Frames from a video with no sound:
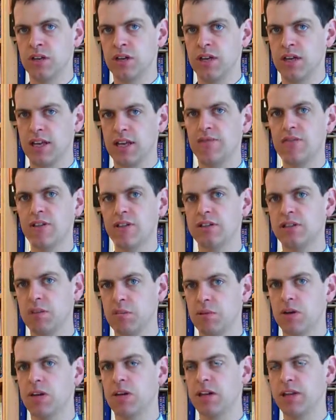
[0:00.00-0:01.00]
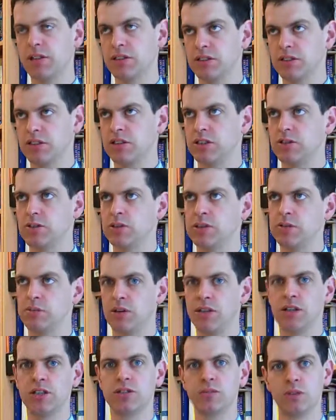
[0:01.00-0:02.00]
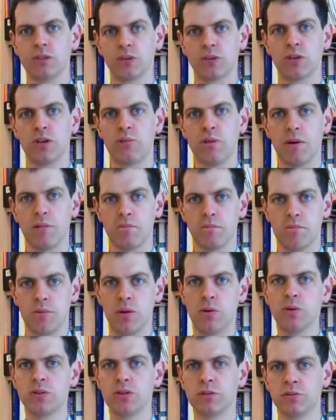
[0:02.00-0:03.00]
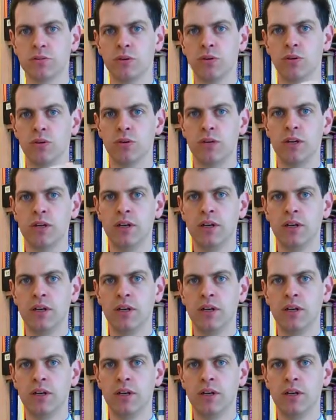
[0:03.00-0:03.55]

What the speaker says: And given that typically in a simulation we're talking about multiple